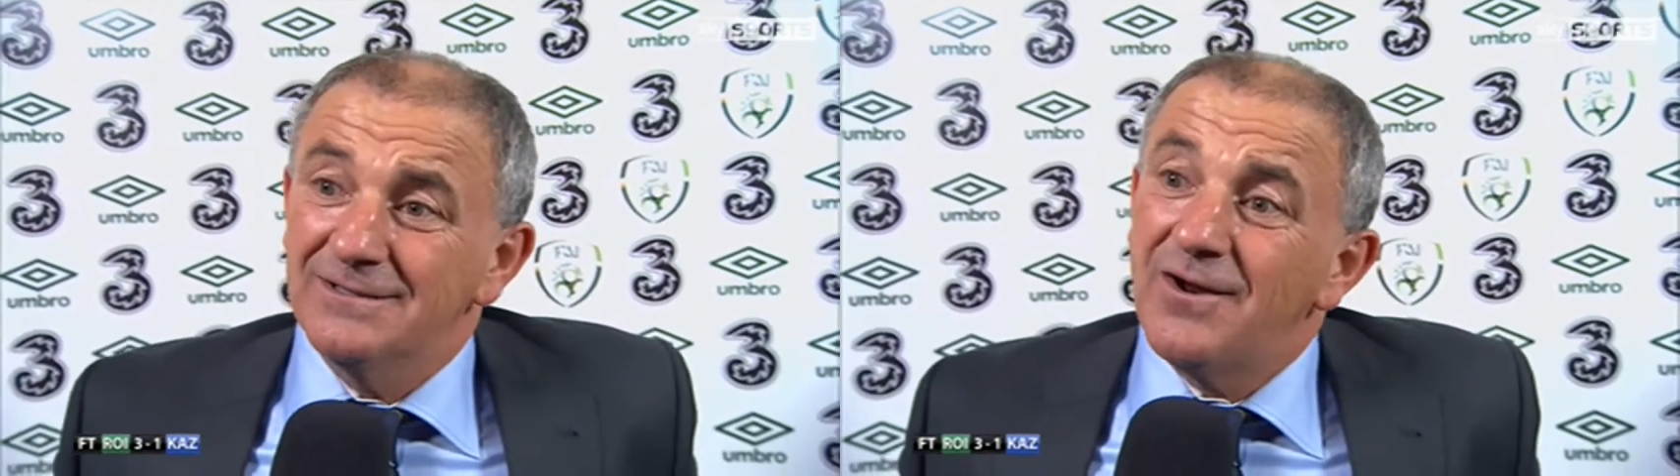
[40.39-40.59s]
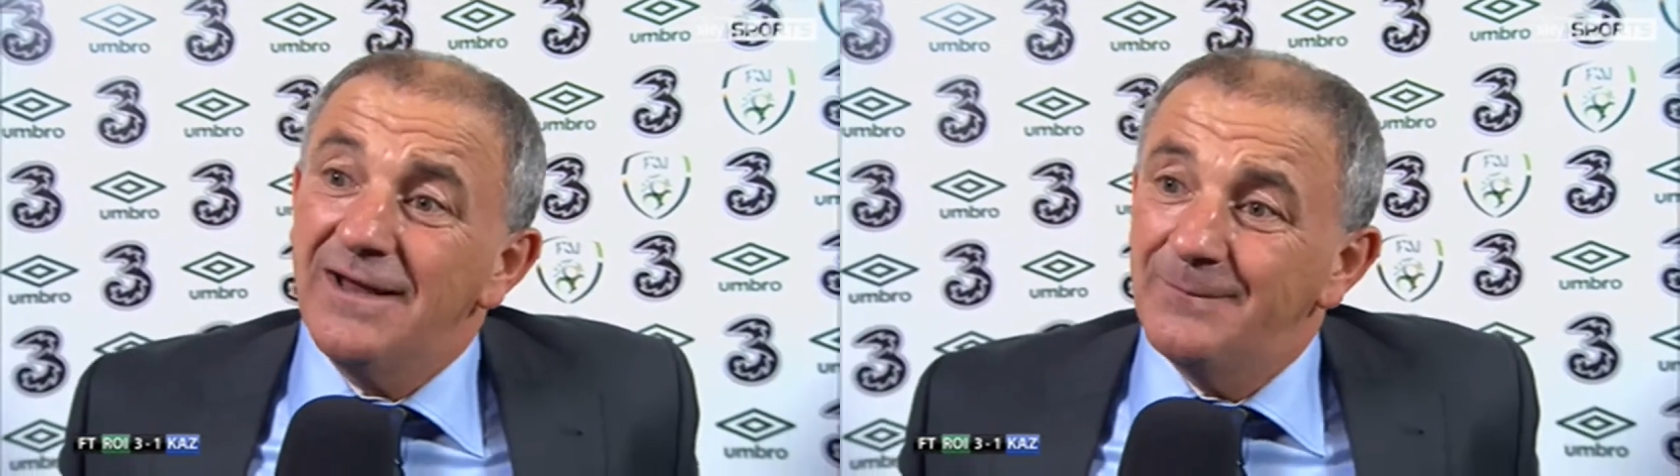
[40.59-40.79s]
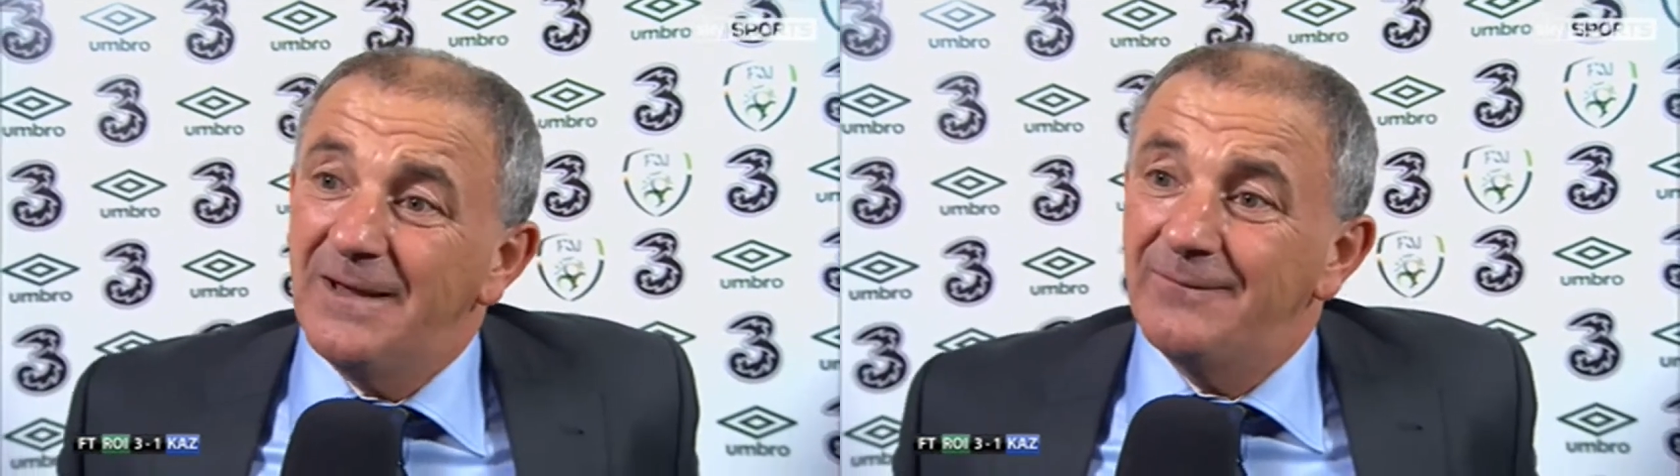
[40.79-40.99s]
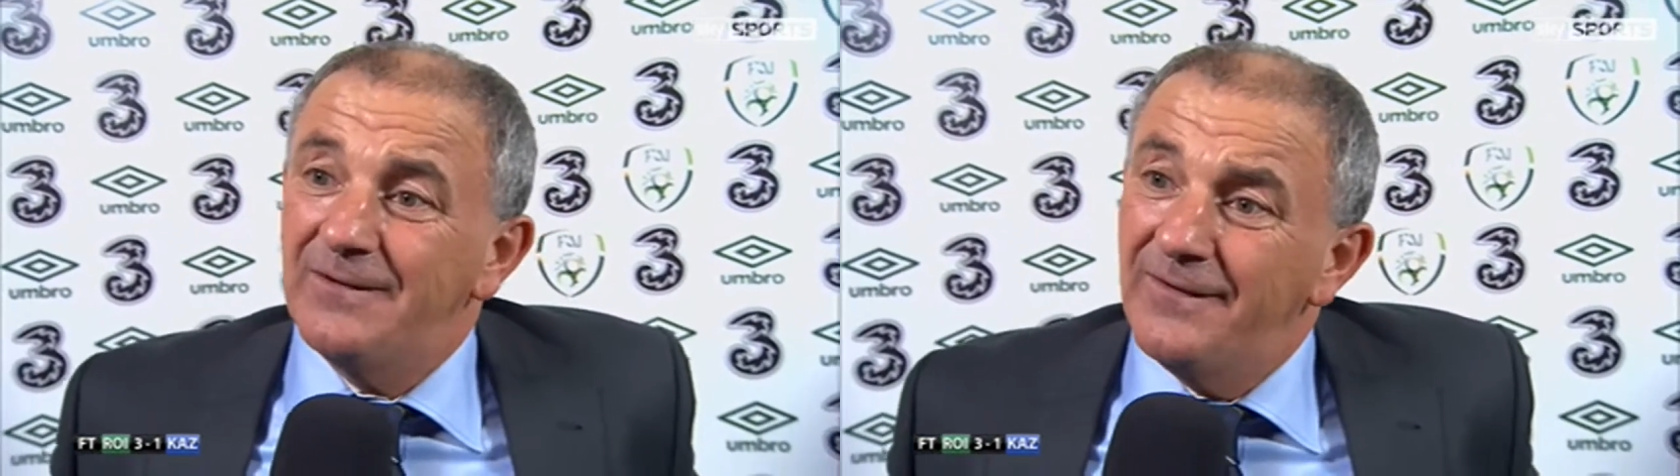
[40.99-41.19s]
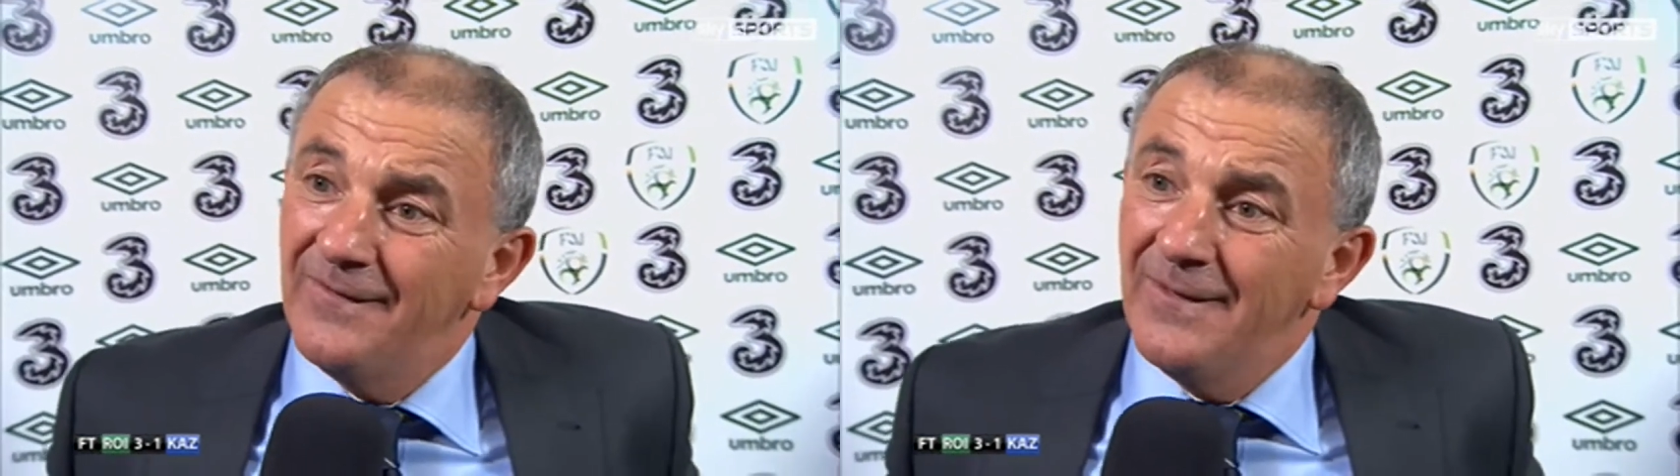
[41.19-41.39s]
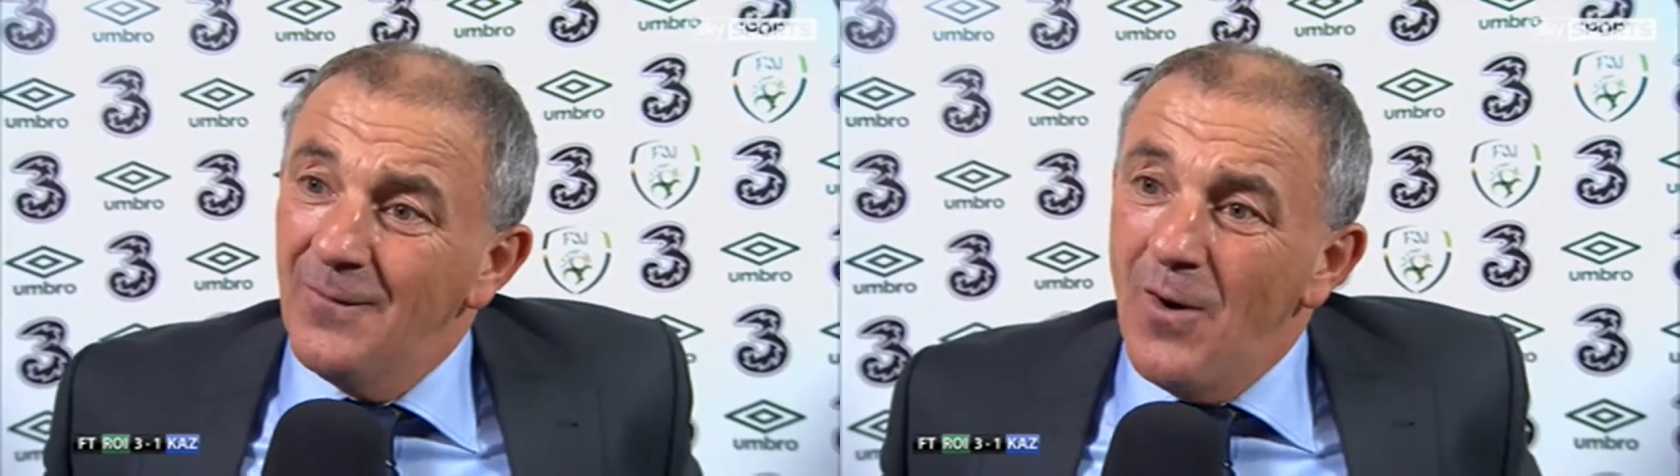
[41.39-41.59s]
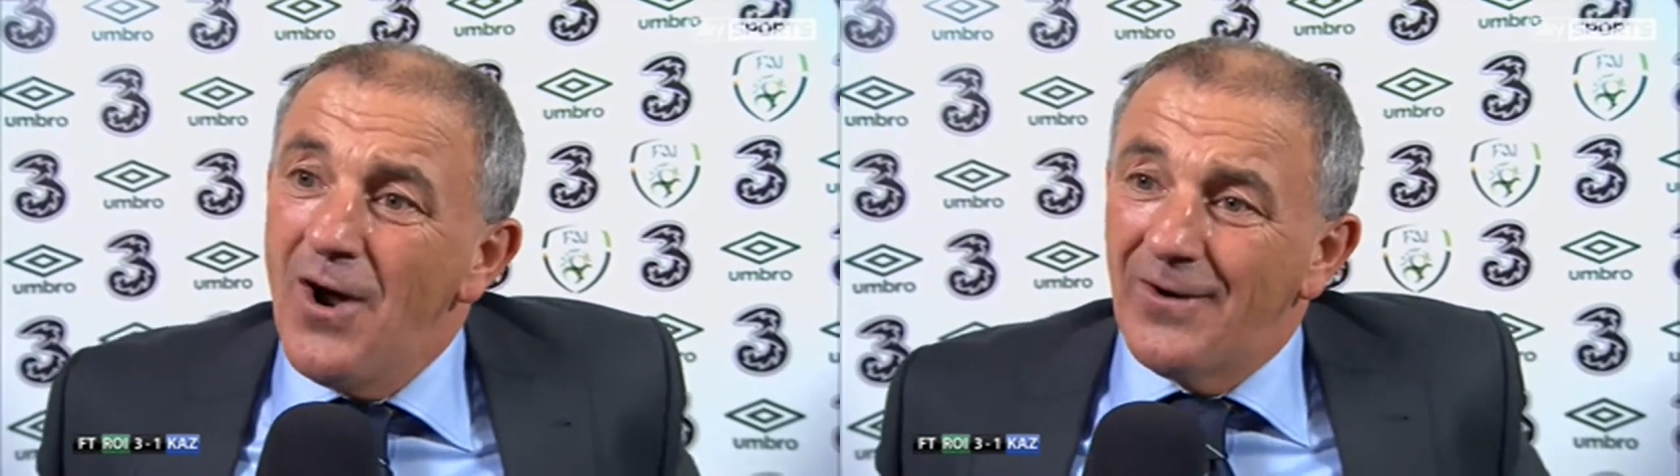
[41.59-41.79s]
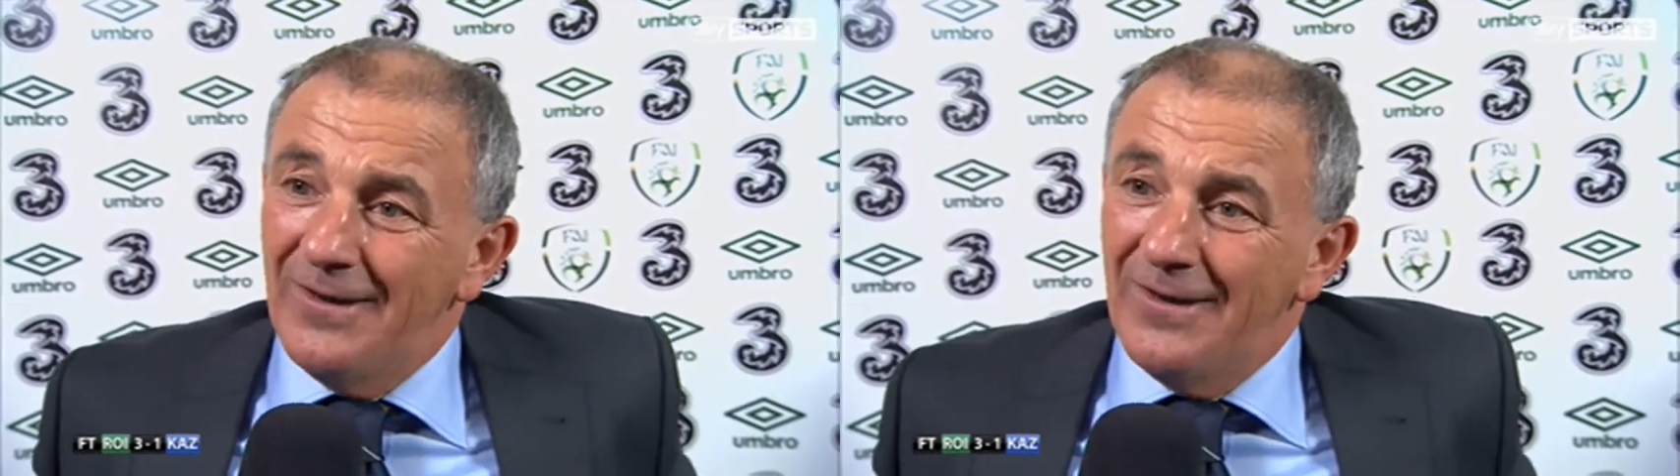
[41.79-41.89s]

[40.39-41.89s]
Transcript: It's great to be able to walk